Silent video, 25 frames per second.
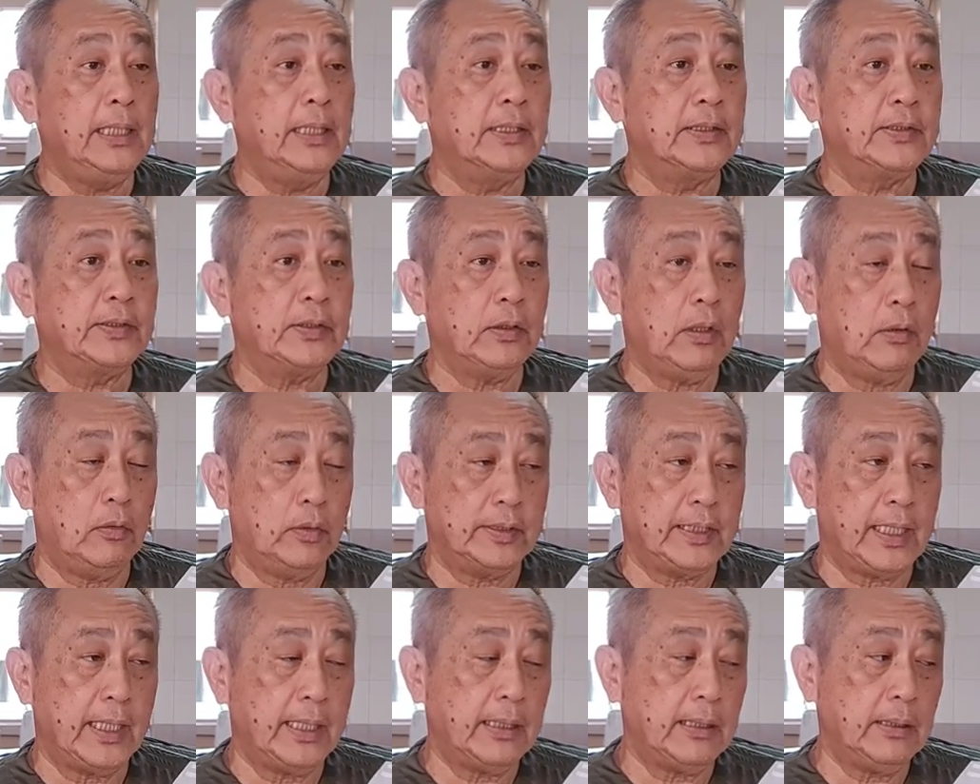So I will
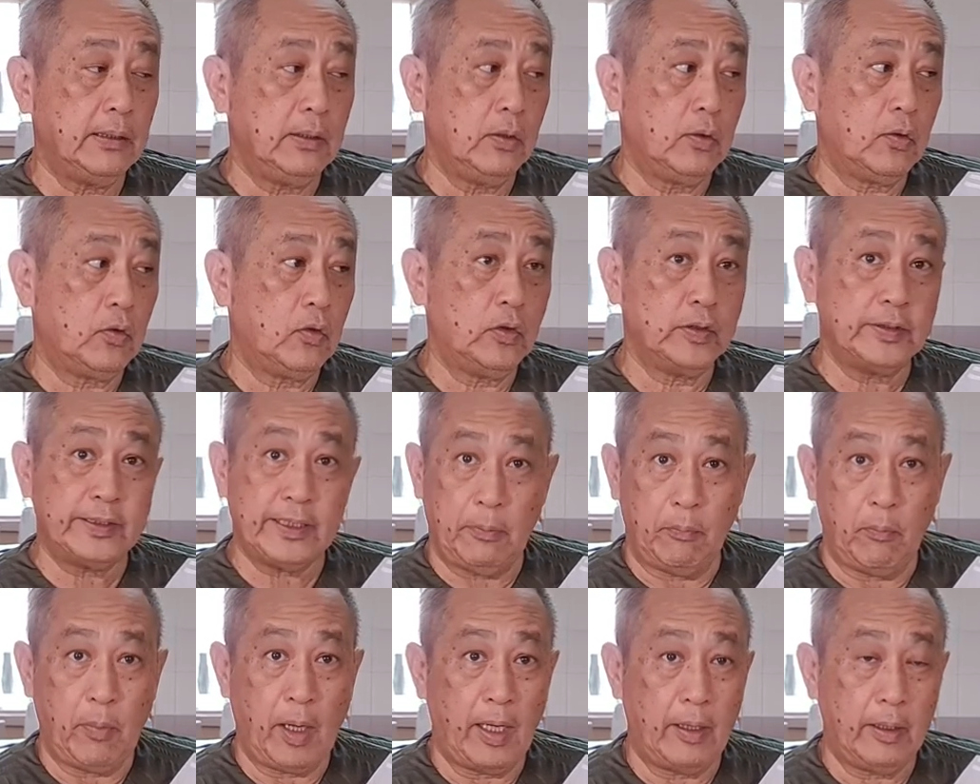cycle across
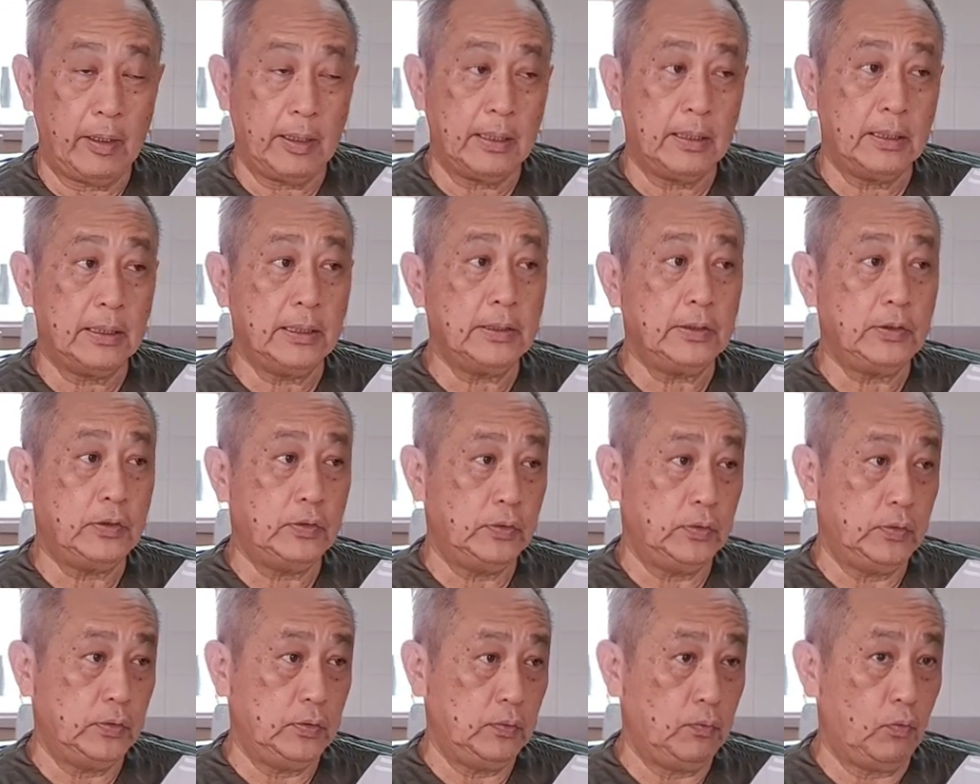America
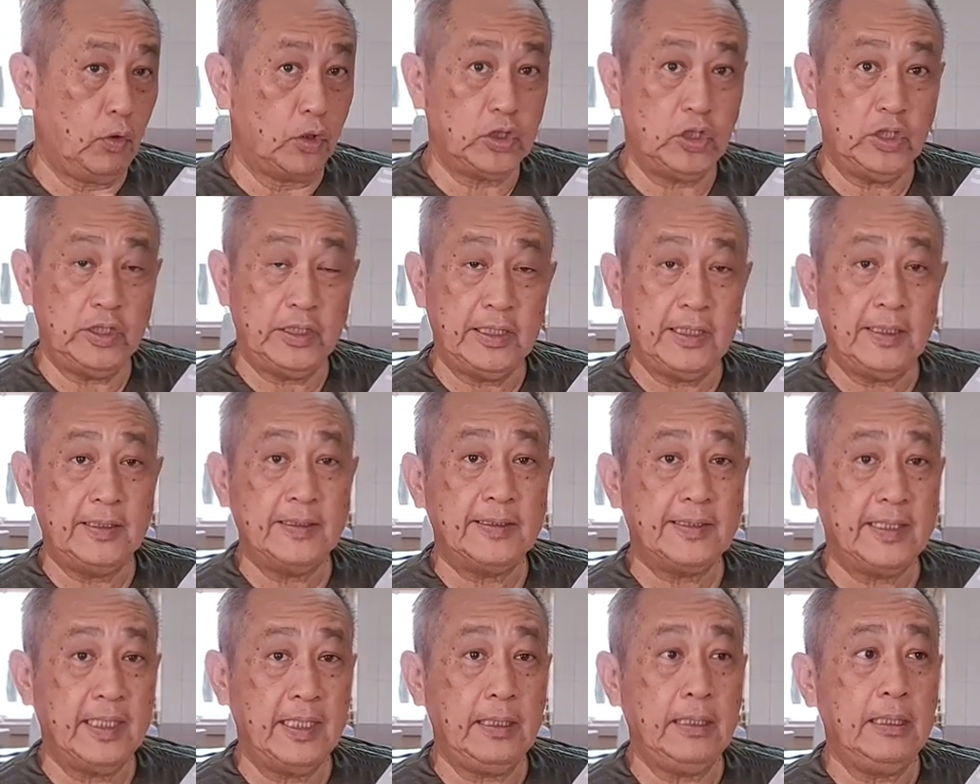to Washington
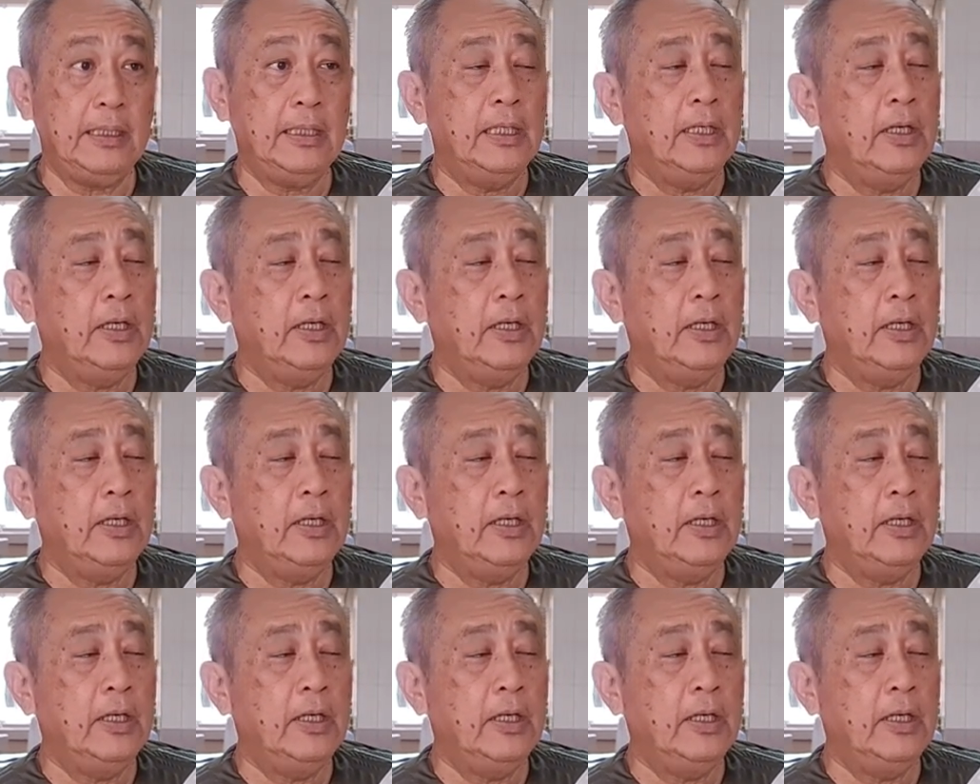State.